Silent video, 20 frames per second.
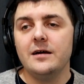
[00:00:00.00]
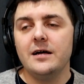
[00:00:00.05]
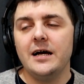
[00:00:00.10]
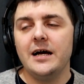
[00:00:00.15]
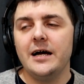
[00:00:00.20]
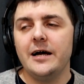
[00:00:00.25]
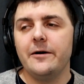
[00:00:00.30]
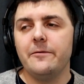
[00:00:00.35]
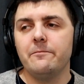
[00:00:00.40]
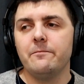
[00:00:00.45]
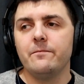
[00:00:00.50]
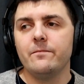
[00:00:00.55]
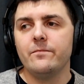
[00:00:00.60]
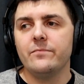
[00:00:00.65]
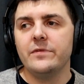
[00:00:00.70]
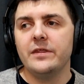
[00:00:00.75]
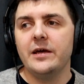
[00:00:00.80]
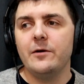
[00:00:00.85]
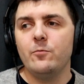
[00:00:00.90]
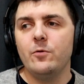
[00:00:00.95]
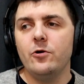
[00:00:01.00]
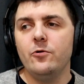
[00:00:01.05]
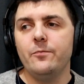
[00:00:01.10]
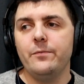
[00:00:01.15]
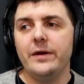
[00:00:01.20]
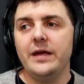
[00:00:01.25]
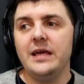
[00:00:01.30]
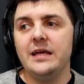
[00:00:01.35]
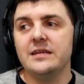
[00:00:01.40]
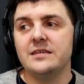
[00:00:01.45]

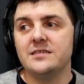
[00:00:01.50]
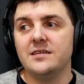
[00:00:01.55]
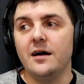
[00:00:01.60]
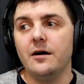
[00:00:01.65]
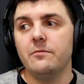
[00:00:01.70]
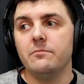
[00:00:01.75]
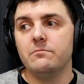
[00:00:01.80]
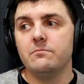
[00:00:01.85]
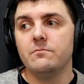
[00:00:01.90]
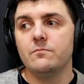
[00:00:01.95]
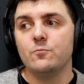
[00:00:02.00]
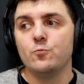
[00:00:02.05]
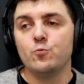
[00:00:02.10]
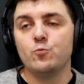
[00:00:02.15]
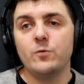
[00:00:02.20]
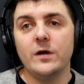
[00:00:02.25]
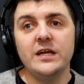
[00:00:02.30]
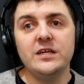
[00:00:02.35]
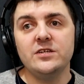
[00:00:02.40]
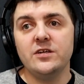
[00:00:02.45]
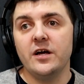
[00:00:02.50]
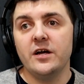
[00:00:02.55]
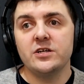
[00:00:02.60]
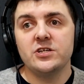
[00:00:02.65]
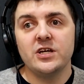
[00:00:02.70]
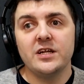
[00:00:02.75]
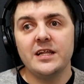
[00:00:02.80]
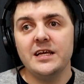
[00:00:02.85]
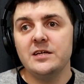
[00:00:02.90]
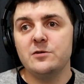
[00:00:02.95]
some
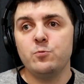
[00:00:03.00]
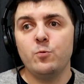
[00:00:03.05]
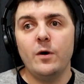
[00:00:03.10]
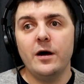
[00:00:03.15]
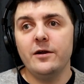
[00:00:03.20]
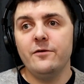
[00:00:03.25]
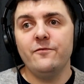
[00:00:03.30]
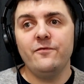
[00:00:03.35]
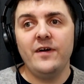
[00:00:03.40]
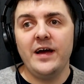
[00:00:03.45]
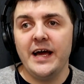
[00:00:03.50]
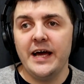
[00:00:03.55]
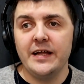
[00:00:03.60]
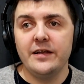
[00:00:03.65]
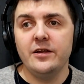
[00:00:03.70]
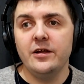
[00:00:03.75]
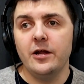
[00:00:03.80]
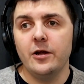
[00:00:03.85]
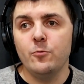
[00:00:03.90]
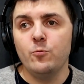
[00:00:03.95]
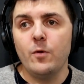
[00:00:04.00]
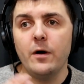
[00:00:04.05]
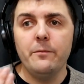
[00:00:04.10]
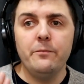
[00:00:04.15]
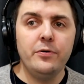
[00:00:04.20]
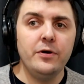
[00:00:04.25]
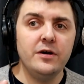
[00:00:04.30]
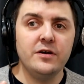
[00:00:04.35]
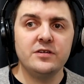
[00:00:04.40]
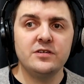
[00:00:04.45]
research. At least one fan, you know, one
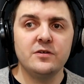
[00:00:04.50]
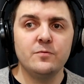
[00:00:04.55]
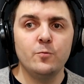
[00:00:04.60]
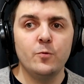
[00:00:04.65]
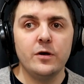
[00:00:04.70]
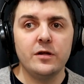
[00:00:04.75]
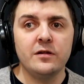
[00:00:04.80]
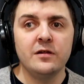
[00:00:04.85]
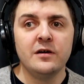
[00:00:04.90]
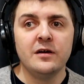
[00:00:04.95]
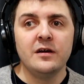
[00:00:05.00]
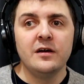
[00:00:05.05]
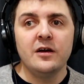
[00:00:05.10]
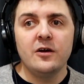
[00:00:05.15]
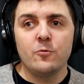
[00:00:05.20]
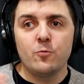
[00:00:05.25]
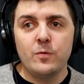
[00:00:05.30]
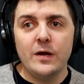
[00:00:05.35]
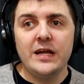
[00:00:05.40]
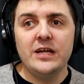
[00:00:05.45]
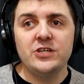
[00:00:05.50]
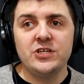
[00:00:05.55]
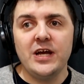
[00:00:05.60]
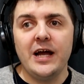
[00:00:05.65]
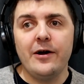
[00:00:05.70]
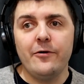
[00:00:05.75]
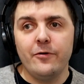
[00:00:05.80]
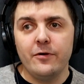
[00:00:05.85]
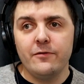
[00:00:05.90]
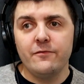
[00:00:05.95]
person will reach
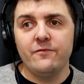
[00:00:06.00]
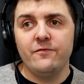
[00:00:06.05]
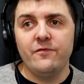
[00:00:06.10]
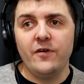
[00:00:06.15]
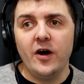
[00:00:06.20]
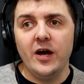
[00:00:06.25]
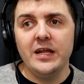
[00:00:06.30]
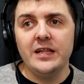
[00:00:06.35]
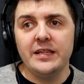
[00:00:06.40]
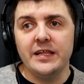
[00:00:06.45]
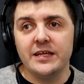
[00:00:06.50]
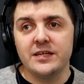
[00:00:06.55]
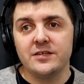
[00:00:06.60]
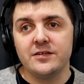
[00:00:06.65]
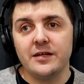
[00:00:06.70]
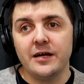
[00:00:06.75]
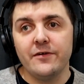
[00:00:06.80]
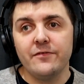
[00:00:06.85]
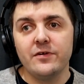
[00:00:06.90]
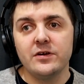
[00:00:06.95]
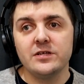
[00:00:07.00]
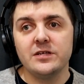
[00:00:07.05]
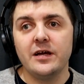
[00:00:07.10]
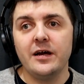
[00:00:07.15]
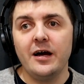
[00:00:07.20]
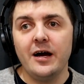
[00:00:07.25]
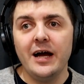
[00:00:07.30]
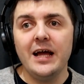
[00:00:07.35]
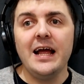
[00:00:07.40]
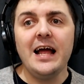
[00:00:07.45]
out and find this stuff, because
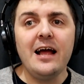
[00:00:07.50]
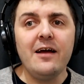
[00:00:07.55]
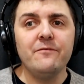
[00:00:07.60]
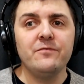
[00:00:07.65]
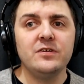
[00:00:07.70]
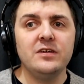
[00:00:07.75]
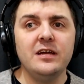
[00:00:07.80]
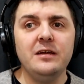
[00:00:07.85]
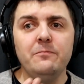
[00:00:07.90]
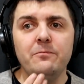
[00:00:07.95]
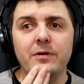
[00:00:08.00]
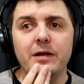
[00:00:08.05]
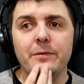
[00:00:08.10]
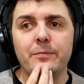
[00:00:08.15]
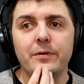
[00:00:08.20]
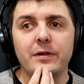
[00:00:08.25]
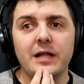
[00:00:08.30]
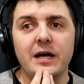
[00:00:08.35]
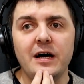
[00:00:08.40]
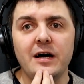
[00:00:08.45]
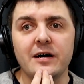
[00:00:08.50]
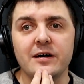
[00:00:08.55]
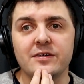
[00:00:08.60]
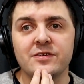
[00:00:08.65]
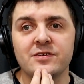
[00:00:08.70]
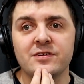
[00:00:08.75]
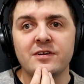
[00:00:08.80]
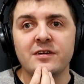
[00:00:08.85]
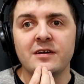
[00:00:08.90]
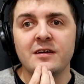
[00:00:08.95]
I have seen people
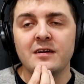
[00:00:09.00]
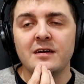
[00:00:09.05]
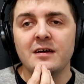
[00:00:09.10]
ask